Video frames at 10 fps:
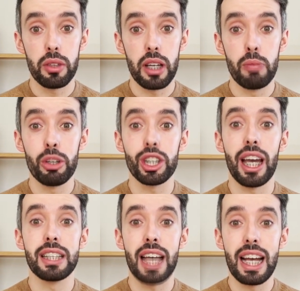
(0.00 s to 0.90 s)
in which
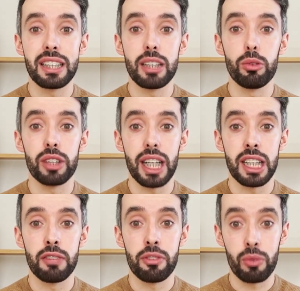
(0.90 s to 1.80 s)
case x equals
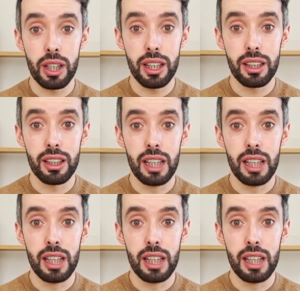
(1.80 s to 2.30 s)
negative 3,